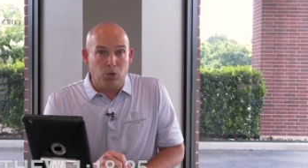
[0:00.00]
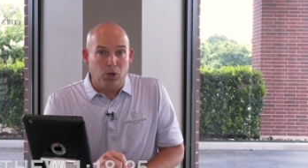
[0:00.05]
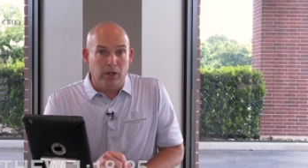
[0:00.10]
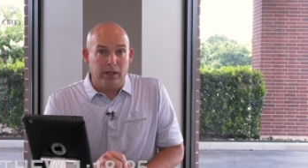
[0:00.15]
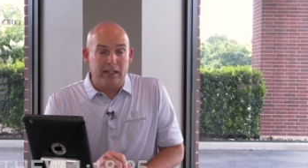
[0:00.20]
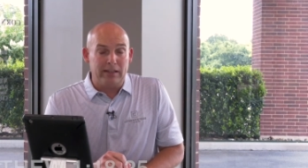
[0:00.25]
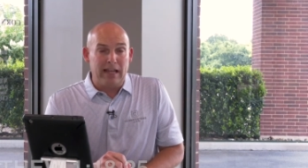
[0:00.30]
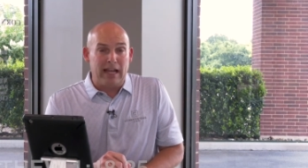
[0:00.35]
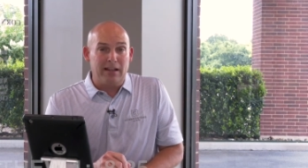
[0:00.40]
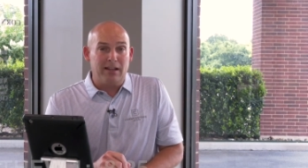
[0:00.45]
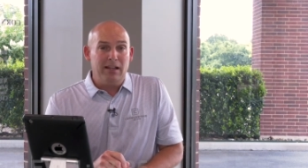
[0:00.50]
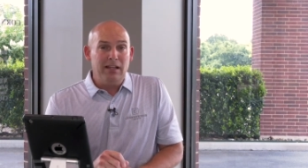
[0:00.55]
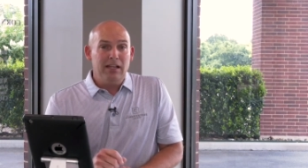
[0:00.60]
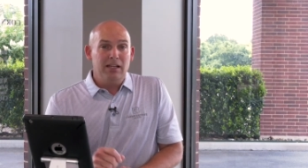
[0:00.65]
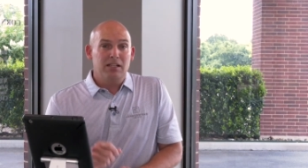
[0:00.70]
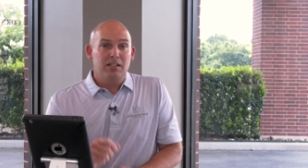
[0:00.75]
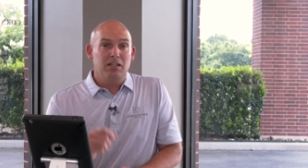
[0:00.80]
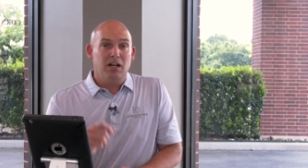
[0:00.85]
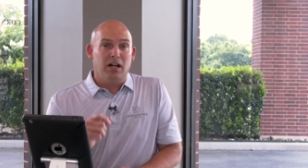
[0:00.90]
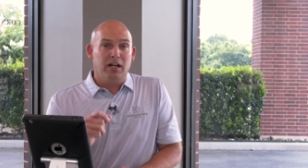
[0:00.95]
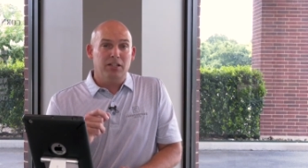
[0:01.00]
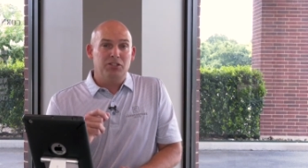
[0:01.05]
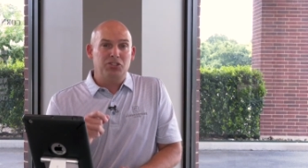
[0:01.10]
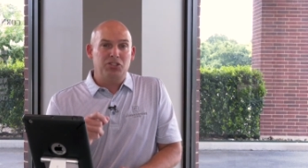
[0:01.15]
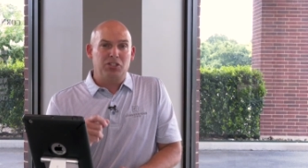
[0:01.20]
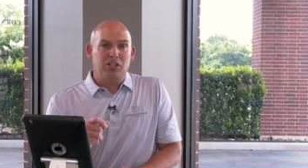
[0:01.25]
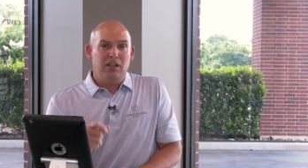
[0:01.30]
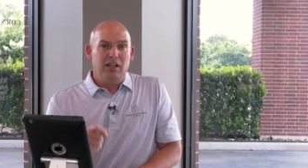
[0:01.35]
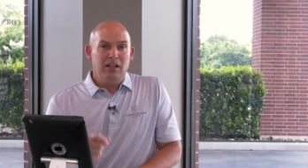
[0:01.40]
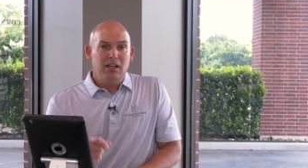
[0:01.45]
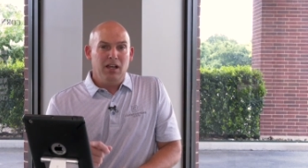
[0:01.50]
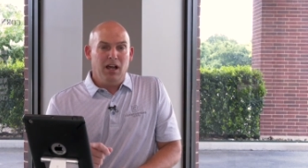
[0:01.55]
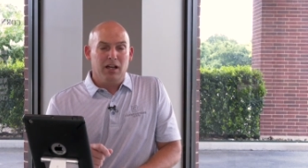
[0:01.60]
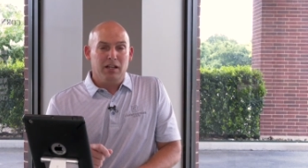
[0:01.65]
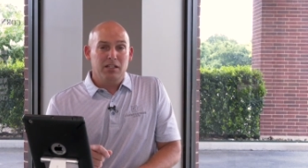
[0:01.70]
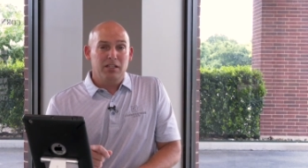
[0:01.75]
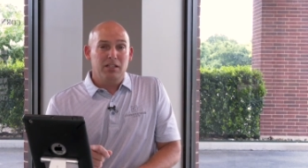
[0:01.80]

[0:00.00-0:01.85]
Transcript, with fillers: word and that God's uh,